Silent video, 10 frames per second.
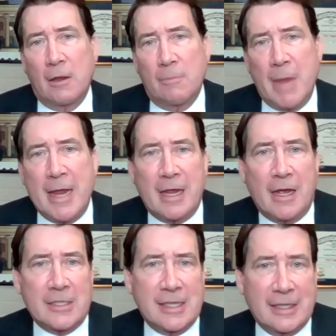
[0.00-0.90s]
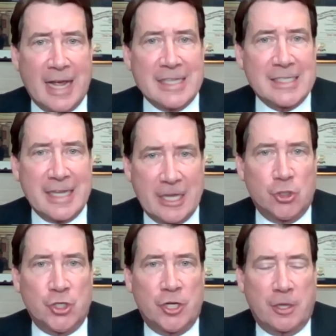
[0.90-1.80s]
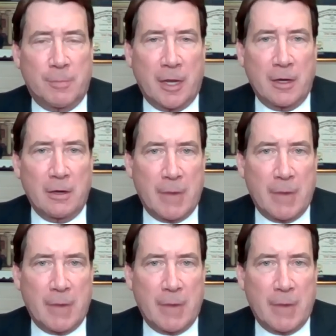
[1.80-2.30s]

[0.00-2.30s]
making us less energy independent,